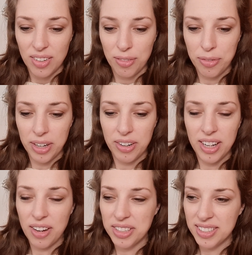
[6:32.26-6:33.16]
very,
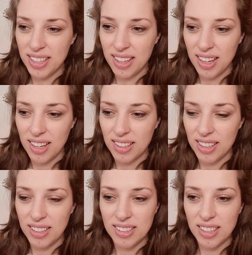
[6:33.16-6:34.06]
how do you say that,
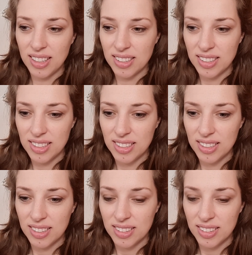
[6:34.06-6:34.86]
intense